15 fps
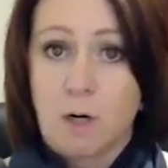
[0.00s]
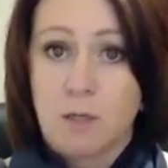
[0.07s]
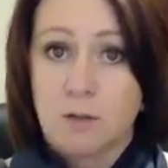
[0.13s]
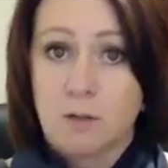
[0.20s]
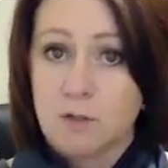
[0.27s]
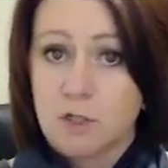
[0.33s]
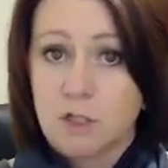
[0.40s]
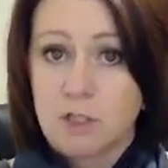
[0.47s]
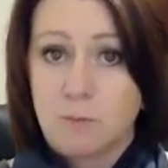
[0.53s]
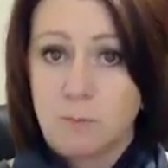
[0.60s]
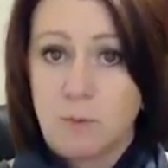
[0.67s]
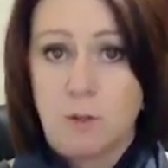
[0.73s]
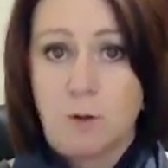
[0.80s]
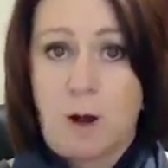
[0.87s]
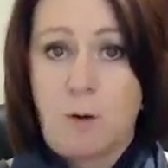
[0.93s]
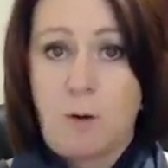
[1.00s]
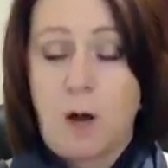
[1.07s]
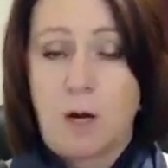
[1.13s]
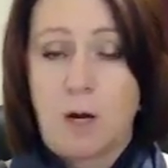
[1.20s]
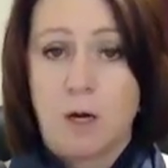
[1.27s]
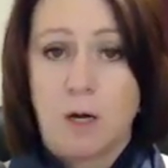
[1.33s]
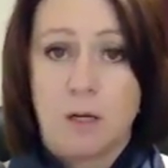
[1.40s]
It'll just spew out
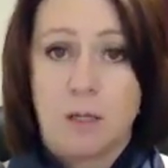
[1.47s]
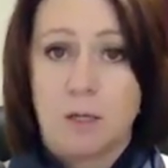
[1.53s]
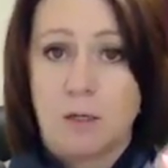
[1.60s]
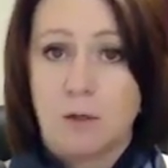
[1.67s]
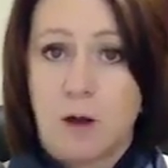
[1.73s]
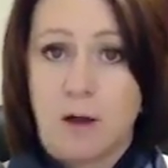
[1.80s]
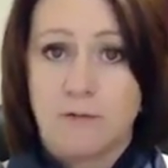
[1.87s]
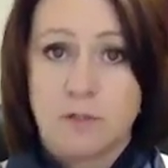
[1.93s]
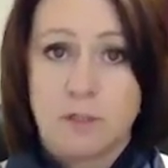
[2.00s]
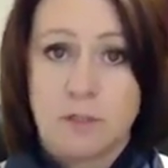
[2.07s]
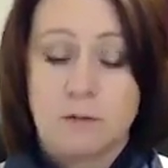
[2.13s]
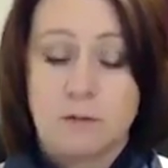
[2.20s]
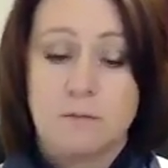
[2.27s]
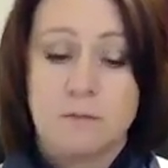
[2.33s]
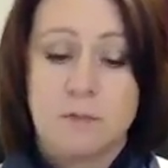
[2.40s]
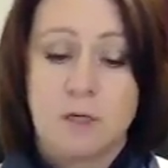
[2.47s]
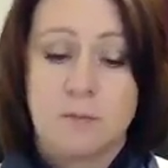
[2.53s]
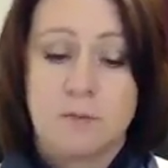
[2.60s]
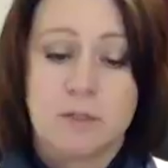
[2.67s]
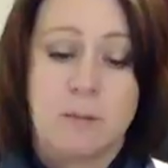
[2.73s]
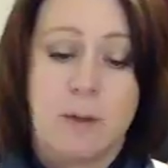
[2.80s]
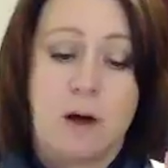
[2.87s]
water, and then you'll have to dump
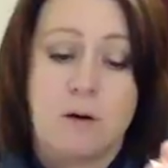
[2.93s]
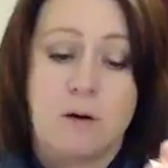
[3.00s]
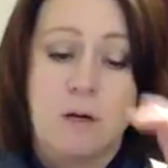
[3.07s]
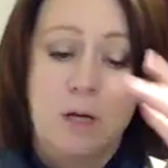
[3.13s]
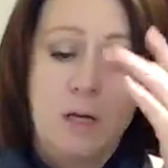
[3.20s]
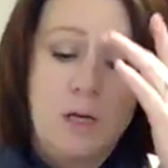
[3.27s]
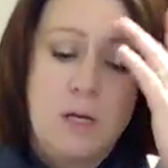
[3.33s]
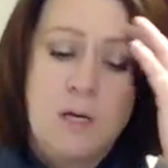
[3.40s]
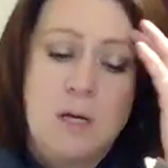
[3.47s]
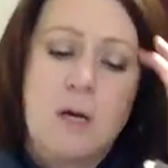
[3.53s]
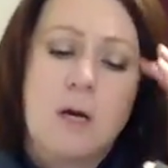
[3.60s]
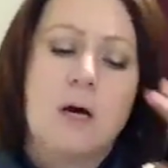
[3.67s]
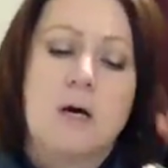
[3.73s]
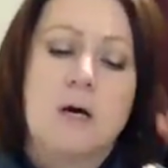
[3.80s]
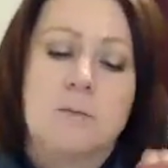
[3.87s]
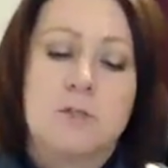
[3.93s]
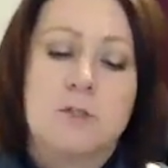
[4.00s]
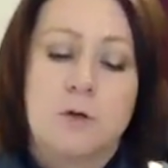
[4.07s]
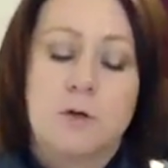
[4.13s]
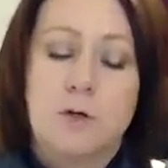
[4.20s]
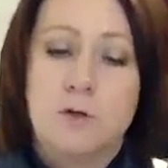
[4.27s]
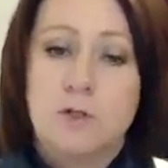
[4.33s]
some out.
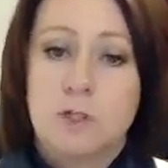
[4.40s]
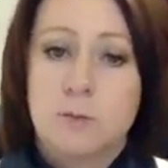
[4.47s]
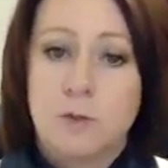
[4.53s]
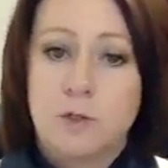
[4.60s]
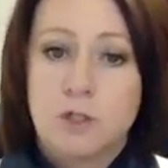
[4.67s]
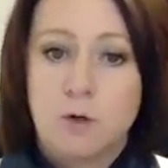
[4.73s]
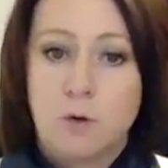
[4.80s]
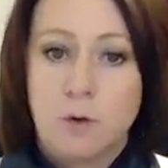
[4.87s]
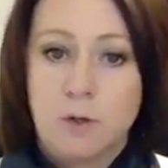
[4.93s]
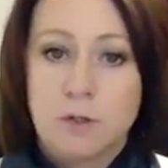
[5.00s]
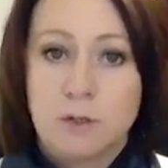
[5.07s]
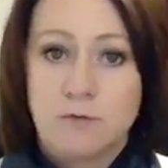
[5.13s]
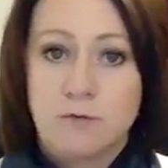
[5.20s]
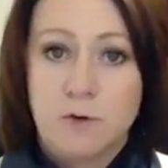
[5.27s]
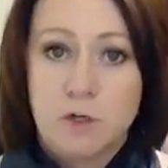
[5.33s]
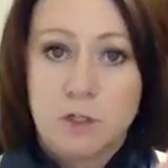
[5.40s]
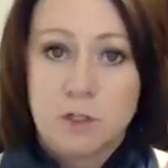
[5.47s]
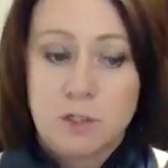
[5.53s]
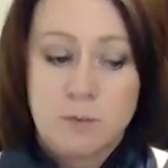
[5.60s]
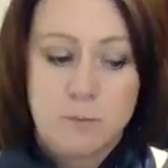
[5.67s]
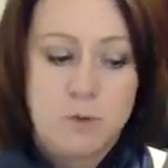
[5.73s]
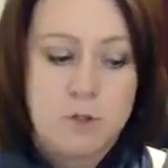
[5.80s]
So you just put your oils in
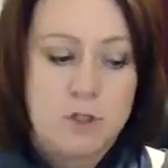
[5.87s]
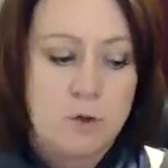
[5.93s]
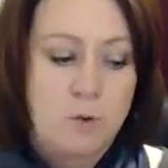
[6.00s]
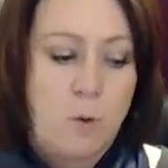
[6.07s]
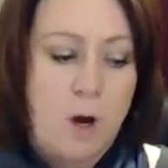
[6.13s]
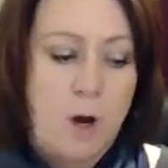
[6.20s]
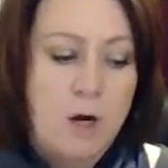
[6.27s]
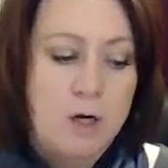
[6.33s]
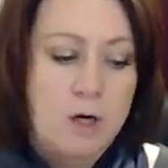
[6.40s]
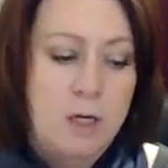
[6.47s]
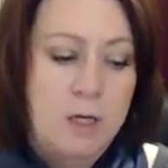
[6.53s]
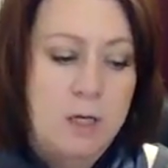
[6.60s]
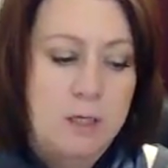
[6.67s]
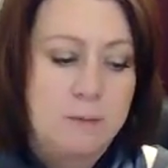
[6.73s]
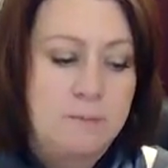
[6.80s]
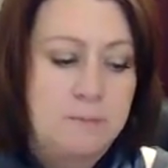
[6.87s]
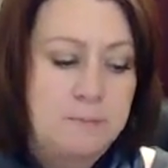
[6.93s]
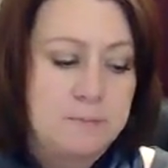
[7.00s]
first, put your water in,